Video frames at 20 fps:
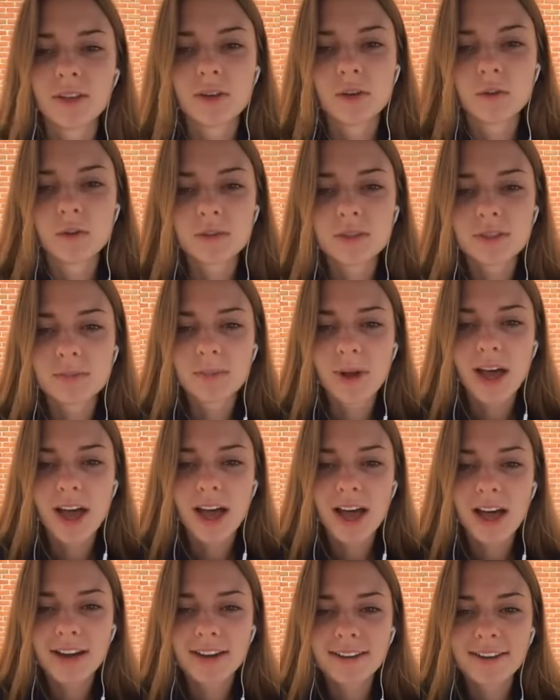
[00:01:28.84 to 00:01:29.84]

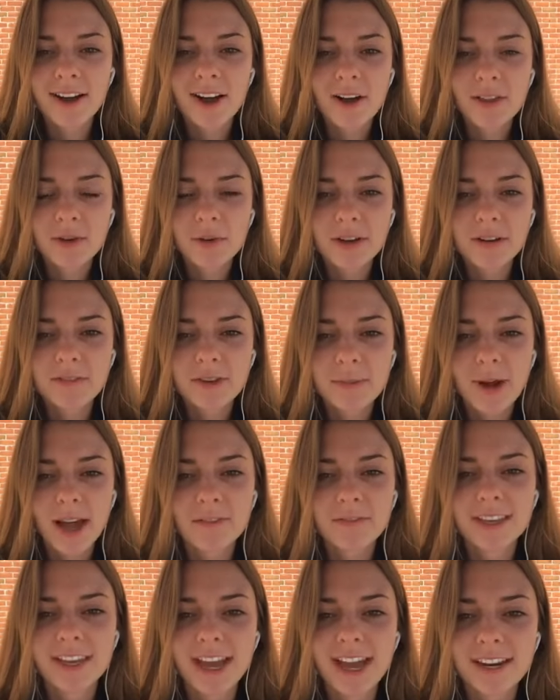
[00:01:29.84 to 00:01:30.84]
Usman, all the way from
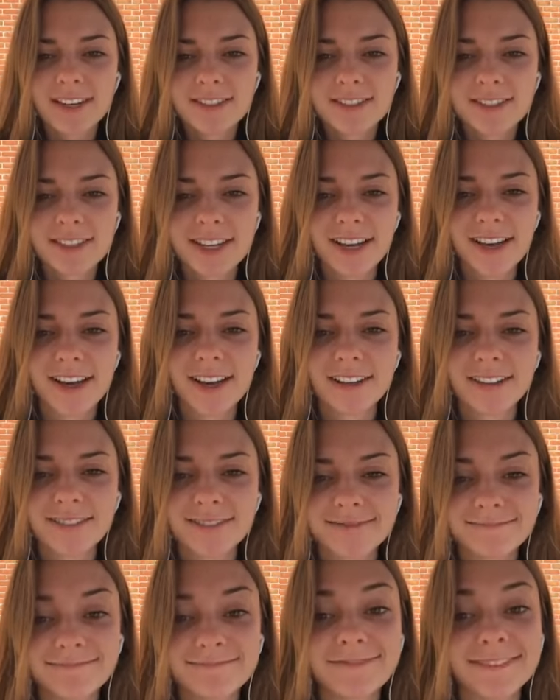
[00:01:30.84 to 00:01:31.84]
Afghanistan.
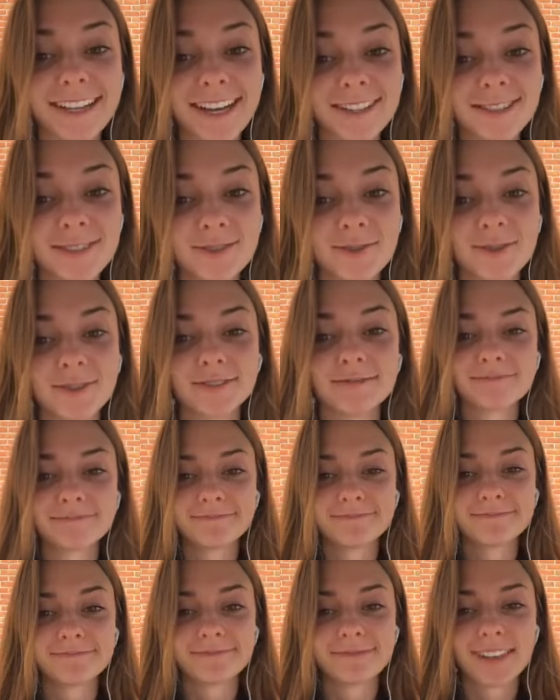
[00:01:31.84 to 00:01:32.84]
That's cool.
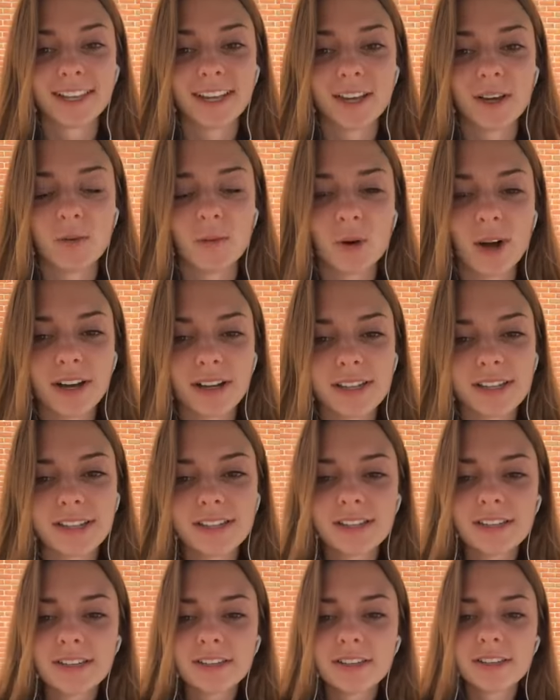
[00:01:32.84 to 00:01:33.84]

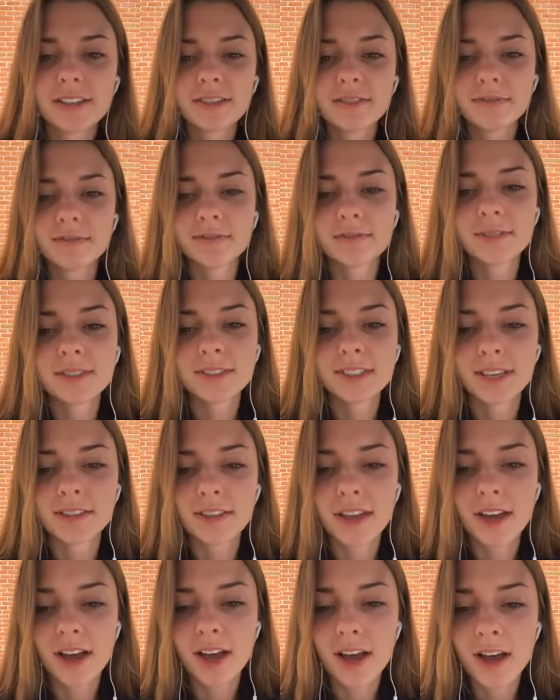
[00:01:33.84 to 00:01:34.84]
Wahid,
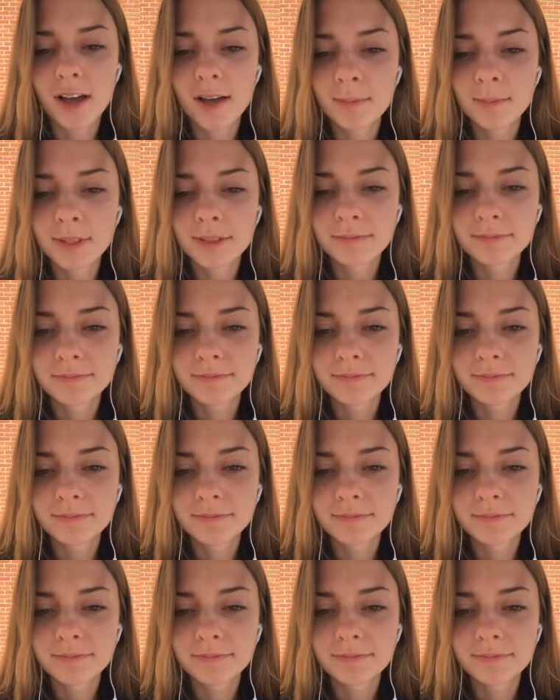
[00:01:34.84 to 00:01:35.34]
Saddam.